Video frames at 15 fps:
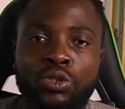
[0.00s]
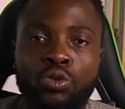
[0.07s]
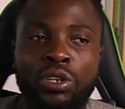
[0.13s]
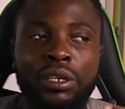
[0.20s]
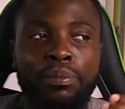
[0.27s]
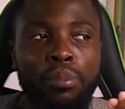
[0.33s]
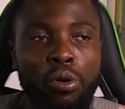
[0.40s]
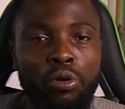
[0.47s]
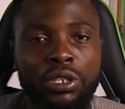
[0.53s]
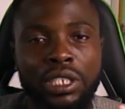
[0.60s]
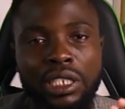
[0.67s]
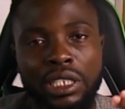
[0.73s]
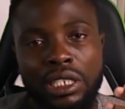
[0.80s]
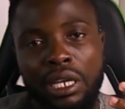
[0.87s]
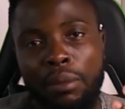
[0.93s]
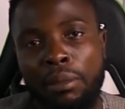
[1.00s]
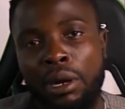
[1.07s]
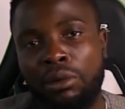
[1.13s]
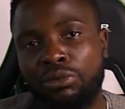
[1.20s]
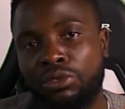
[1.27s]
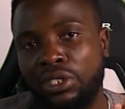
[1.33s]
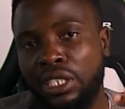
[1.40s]
is so important
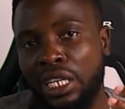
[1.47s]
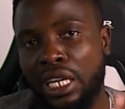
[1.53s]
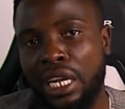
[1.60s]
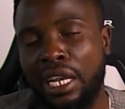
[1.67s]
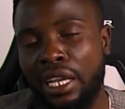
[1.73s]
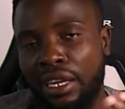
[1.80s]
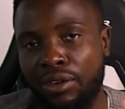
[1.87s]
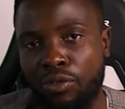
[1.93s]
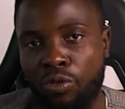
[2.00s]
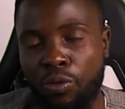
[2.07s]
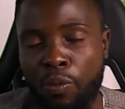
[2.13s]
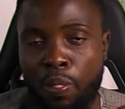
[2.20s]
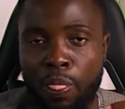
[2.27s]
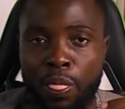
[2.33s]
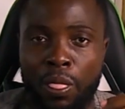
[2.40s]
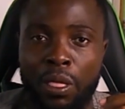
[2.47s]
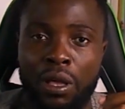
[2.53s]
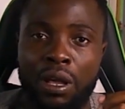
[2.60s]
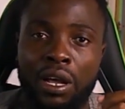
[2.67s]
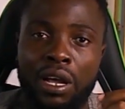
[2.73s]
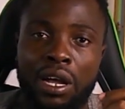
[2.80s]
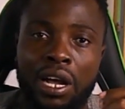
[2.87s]
about the clear goal?
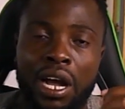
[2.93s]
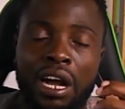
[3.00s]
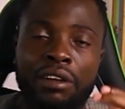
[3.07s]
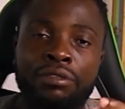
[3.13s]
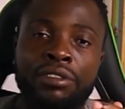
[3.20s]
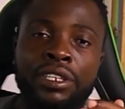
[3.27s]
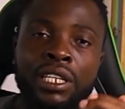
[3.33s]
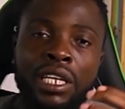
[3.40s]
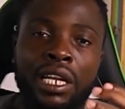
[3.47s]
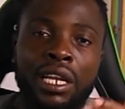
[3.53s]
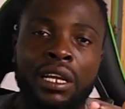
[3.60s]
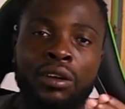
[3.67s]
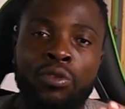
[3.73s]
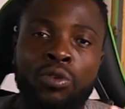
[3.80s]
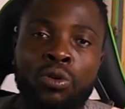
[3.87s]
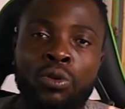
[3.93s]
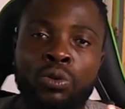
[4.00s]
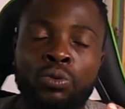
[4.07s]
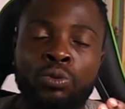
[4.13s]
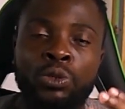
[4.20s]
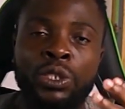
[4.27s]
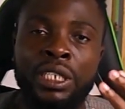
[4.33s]
Having a clear
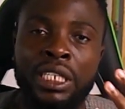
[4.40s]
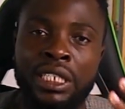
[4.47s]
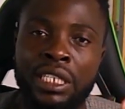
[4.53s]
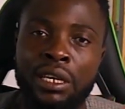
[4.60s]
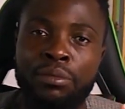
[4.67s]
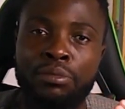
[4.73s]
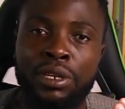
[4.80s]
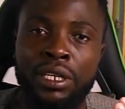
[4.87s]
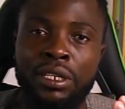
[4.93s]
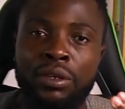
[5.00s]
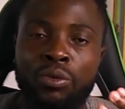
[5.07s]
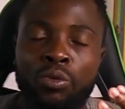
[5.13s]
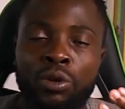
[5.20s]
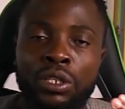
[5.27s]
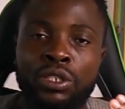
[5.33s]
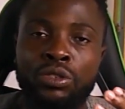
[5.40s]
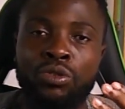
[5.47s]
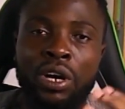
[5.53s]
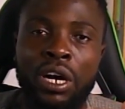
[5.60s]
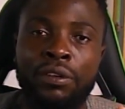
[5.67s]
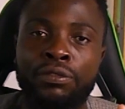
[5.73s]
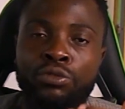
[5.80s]
goal will determine what
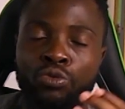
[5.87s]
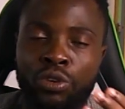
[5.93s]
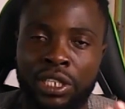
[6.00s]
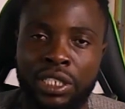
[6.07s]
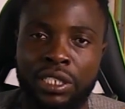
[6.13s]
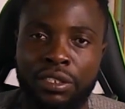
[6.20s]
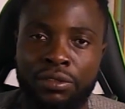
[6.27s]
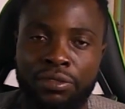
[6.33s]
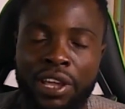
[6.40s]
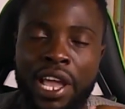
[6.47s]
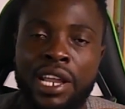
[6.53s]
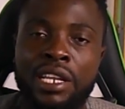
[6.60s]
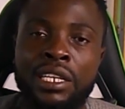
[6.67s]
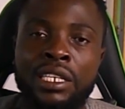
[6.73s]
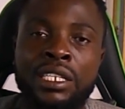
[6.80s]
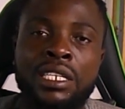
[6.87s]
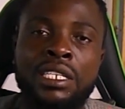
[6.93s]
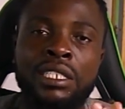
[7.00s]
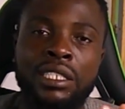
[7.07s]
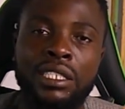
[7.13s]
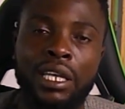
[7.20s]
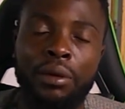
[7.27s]
you have to achieve. And in
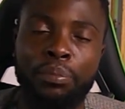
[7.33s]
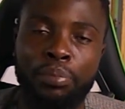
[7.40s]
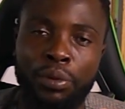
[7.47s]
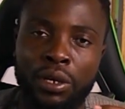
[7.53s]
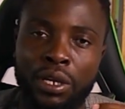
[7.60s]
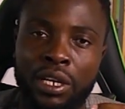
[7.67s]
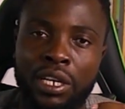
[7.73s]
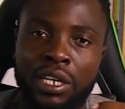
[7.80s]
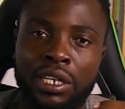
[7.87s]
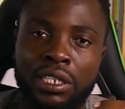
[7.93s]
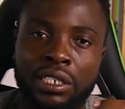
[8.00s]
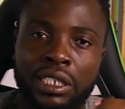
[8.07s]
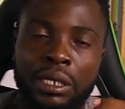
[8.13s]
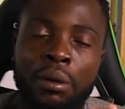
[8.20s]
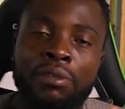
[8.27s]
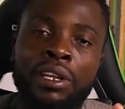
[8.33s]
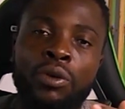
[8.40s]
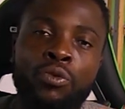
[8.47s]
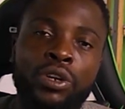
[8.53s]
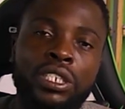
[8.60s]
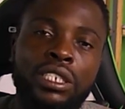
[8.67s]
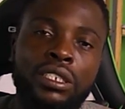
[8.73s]
this step, some of the
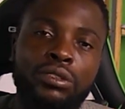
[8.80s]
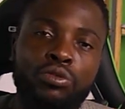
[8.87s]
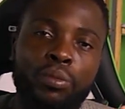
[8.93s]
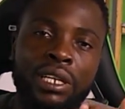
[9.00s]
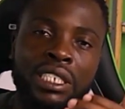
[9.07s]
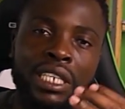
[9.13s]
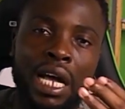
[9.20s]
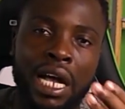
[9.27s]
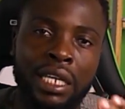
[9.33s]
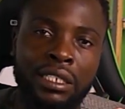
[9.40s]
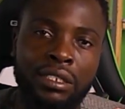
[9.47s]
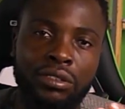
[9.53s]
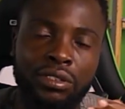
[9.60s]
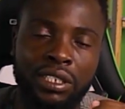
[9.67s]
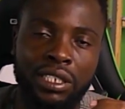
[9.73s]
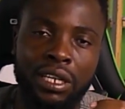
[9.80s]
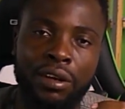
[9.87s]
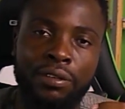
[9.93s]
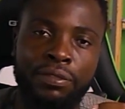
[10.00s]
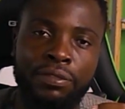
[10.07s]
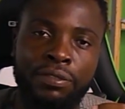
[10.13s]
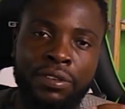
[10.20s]
questions you must ask
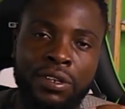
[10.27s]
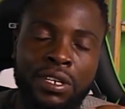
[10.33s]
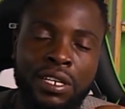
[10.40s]
yourself